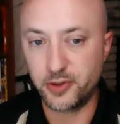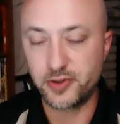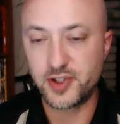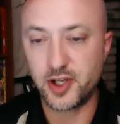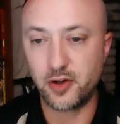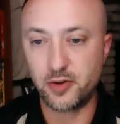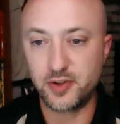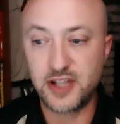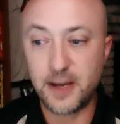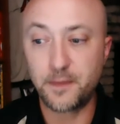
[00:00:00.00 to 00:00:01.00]
So
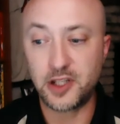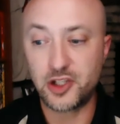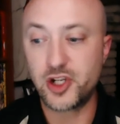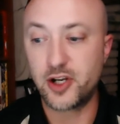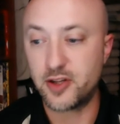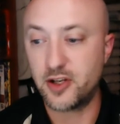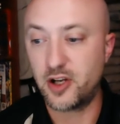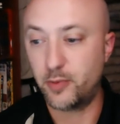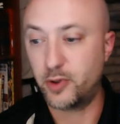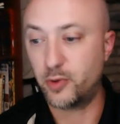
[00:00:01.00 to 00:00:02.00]
definitely share the
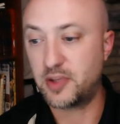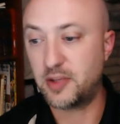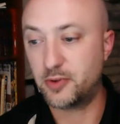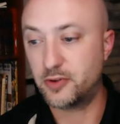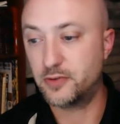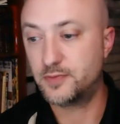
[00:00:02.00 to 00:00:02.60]
number with people.